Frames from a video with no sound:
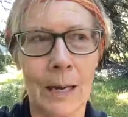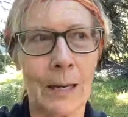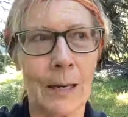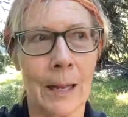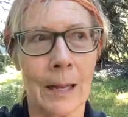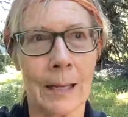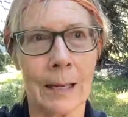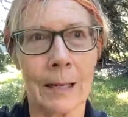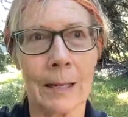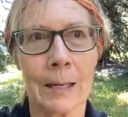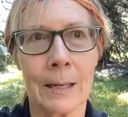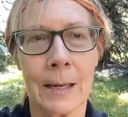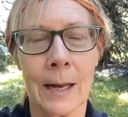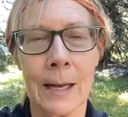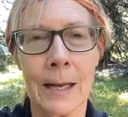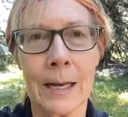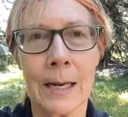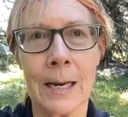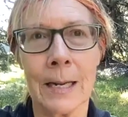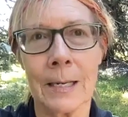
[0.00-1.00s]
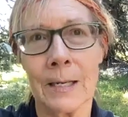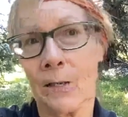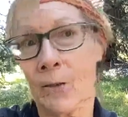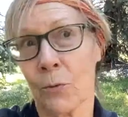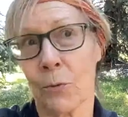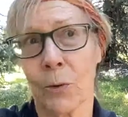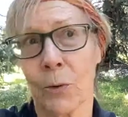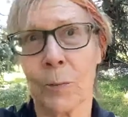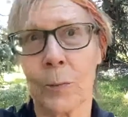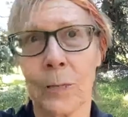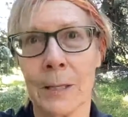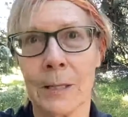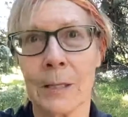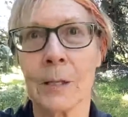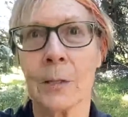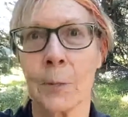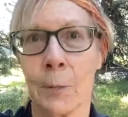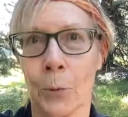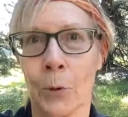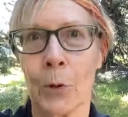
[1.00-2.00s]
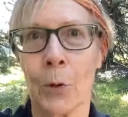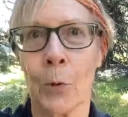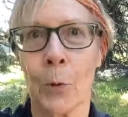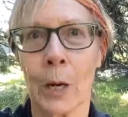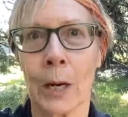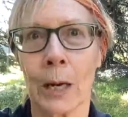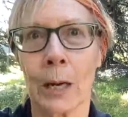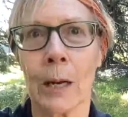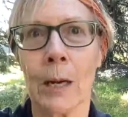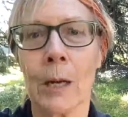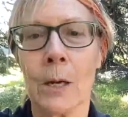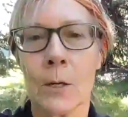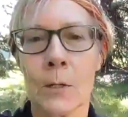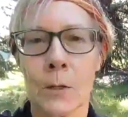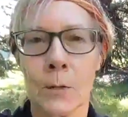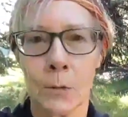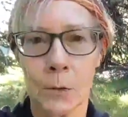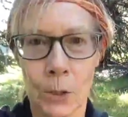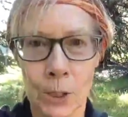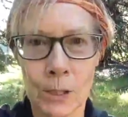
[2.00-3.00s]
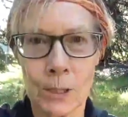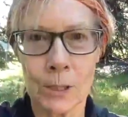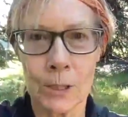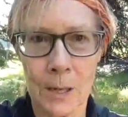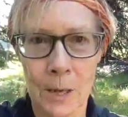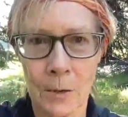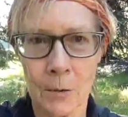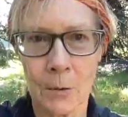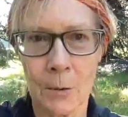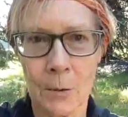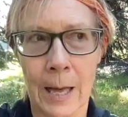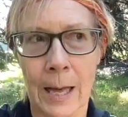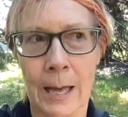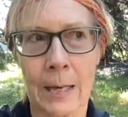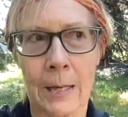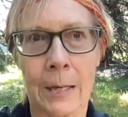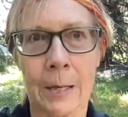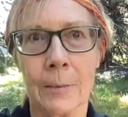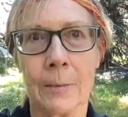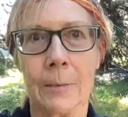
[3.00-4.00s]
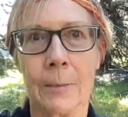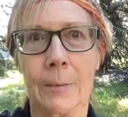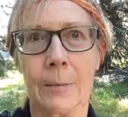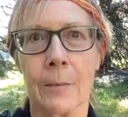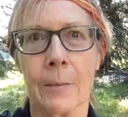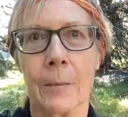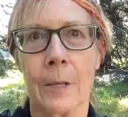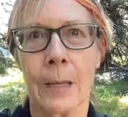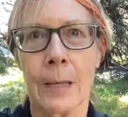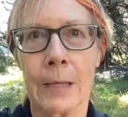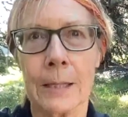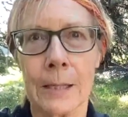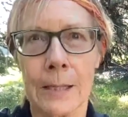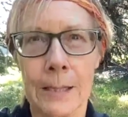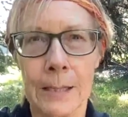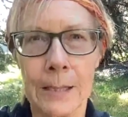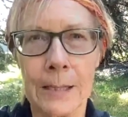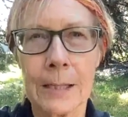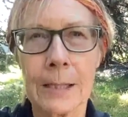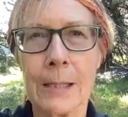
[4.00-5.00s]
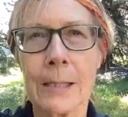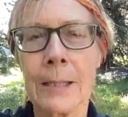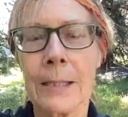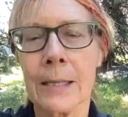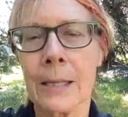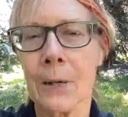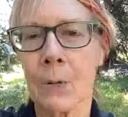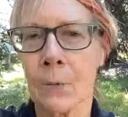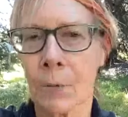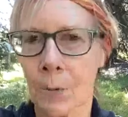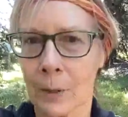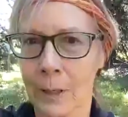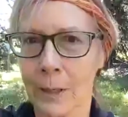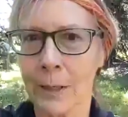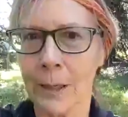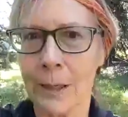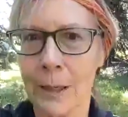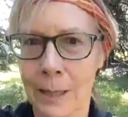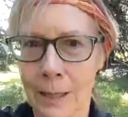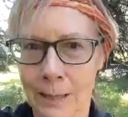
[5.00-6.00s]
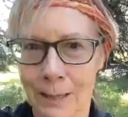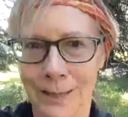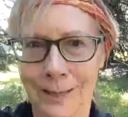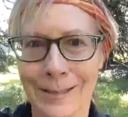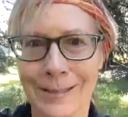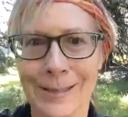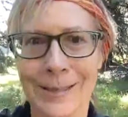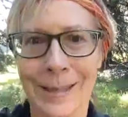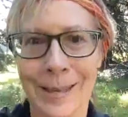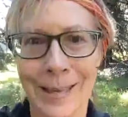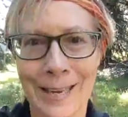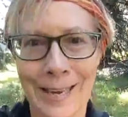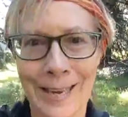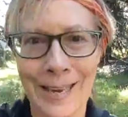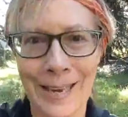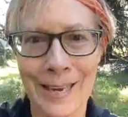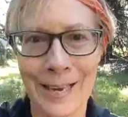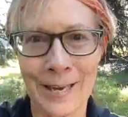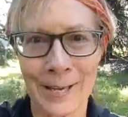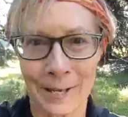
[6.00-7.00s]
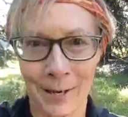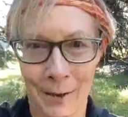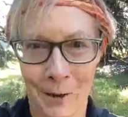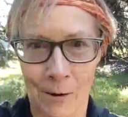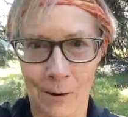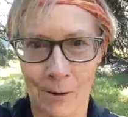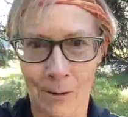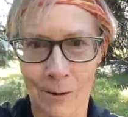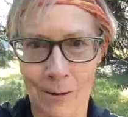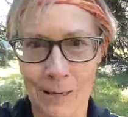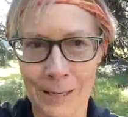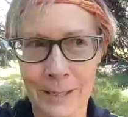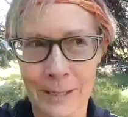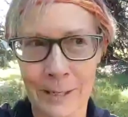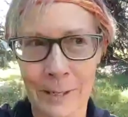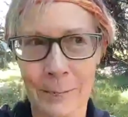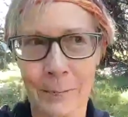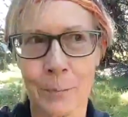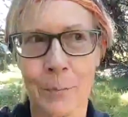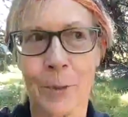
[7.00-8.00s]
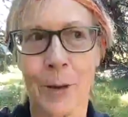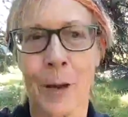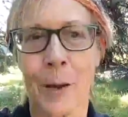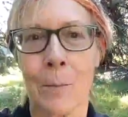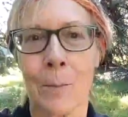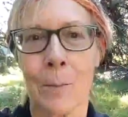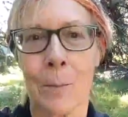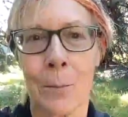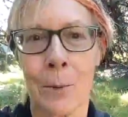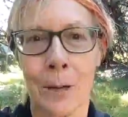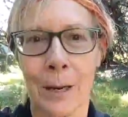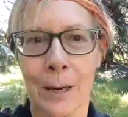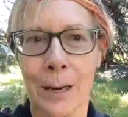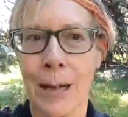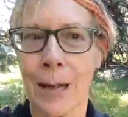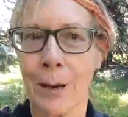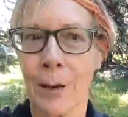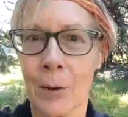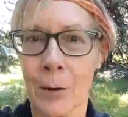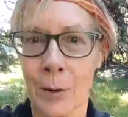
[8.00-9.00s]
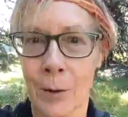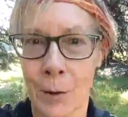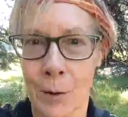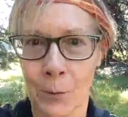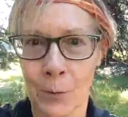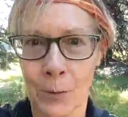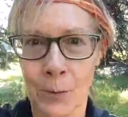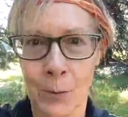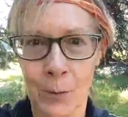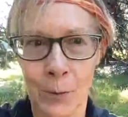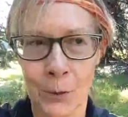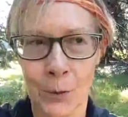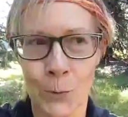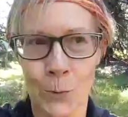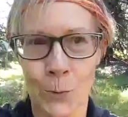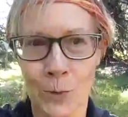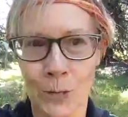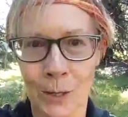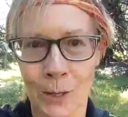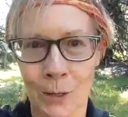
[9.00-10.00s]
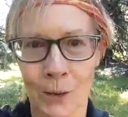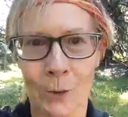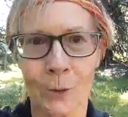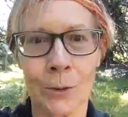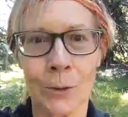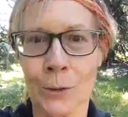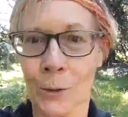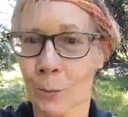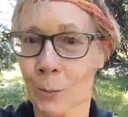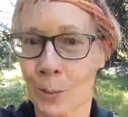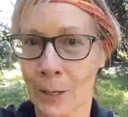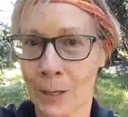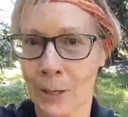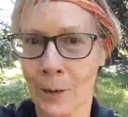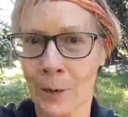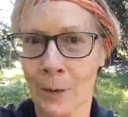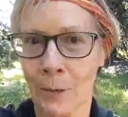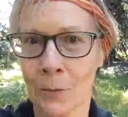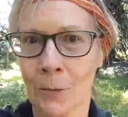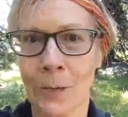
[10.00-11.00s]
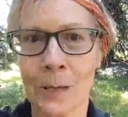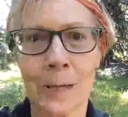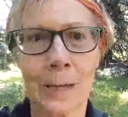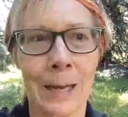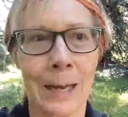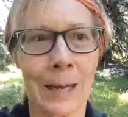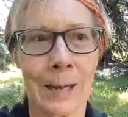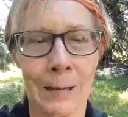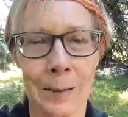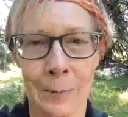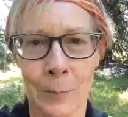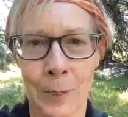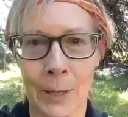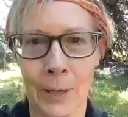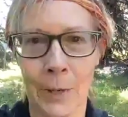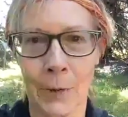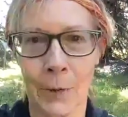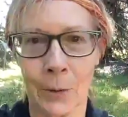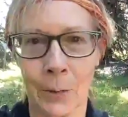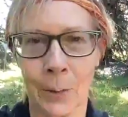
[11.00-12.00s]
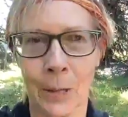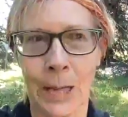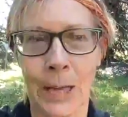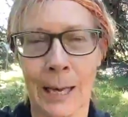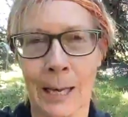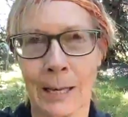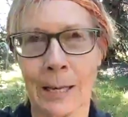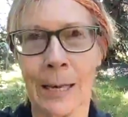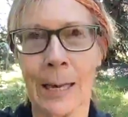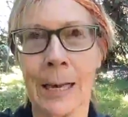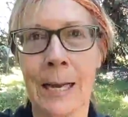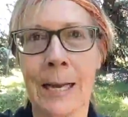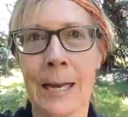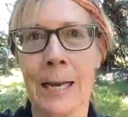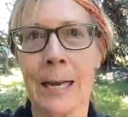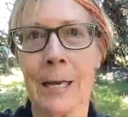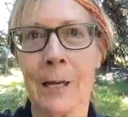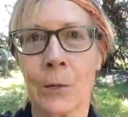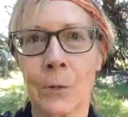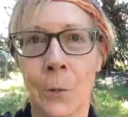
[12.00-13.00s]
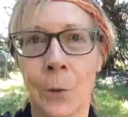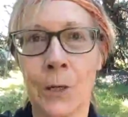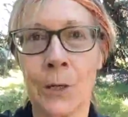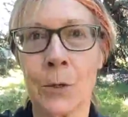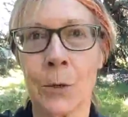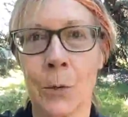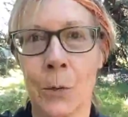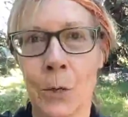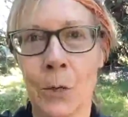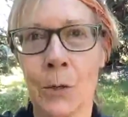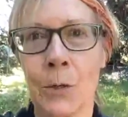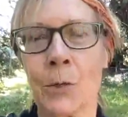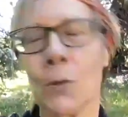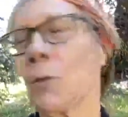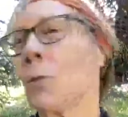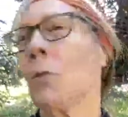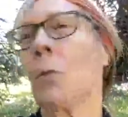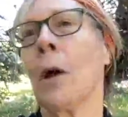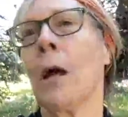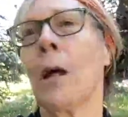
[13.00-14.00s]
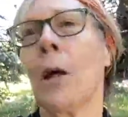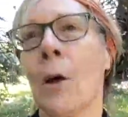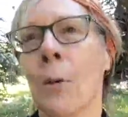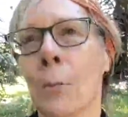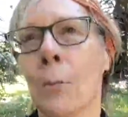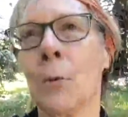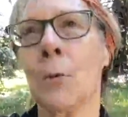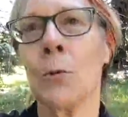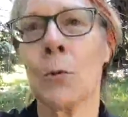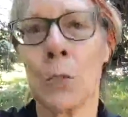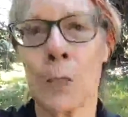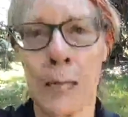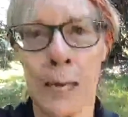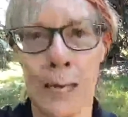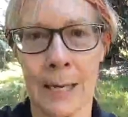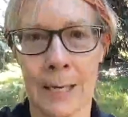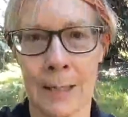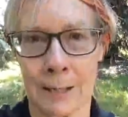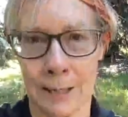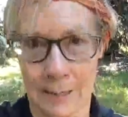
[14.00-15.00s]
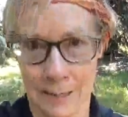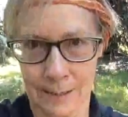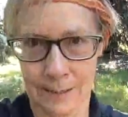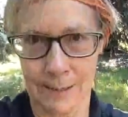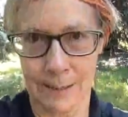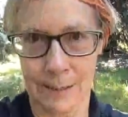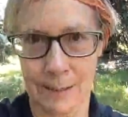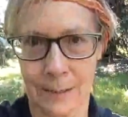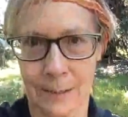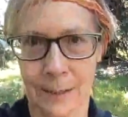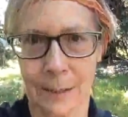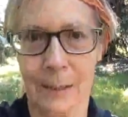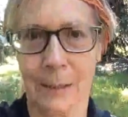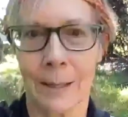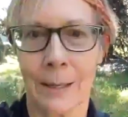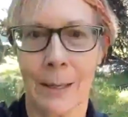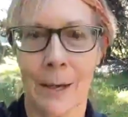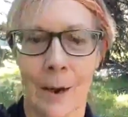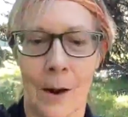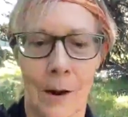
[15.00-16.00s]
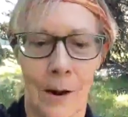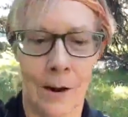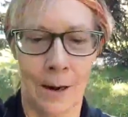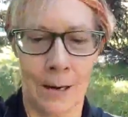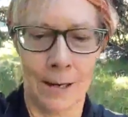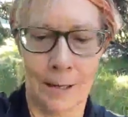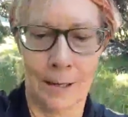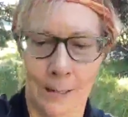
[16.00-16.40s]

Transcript: Like 90 days, 3 months, it's pretty quick. So just know that the consistency really is the key to all of this, but knowing what you want to do, so picking your fit and then picking your plan is what's going to help you stay consistent. All right.